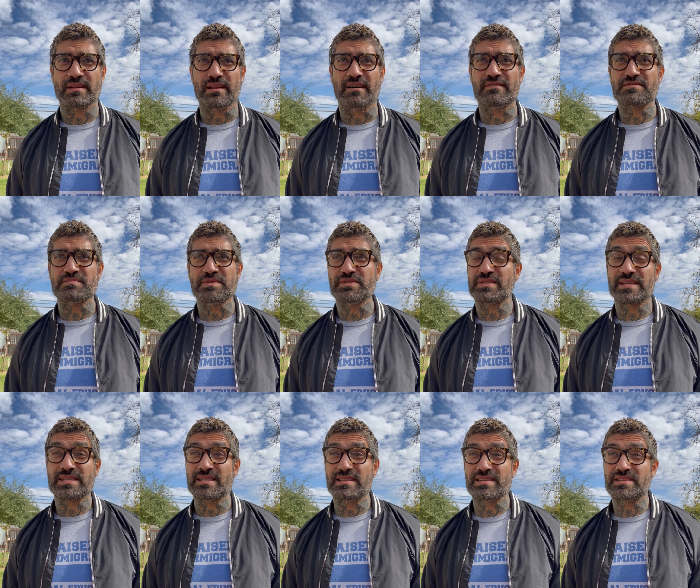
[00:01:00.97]
loves music.
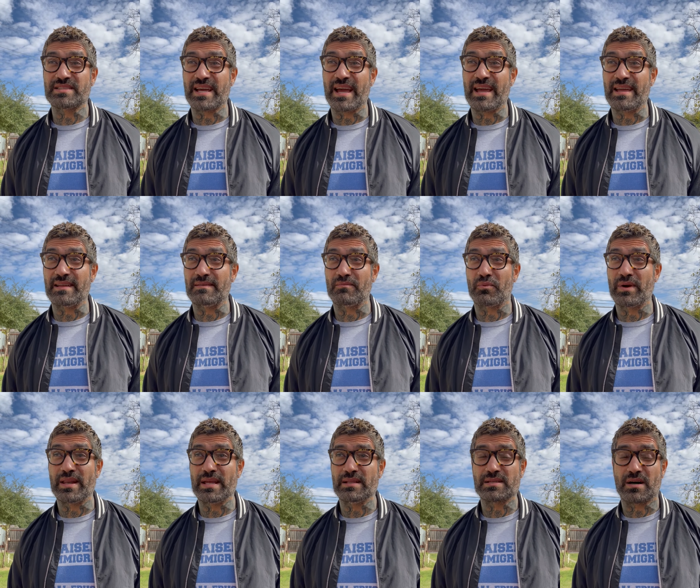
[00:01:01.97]
To this day,
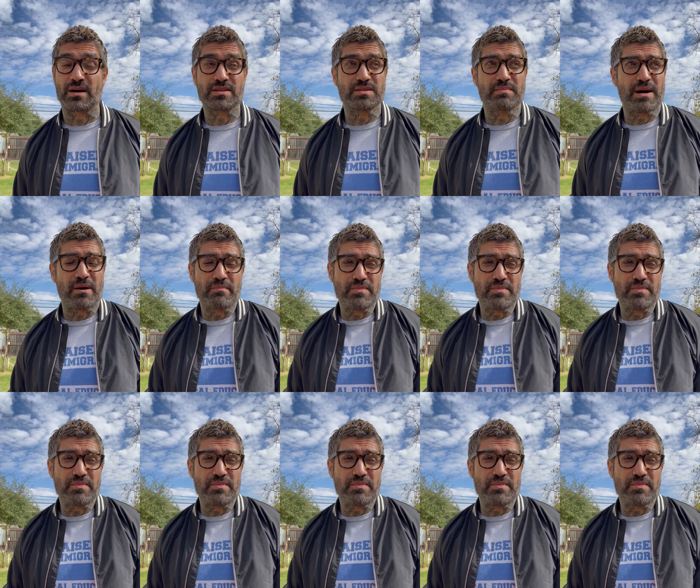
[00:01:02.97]
when he talks about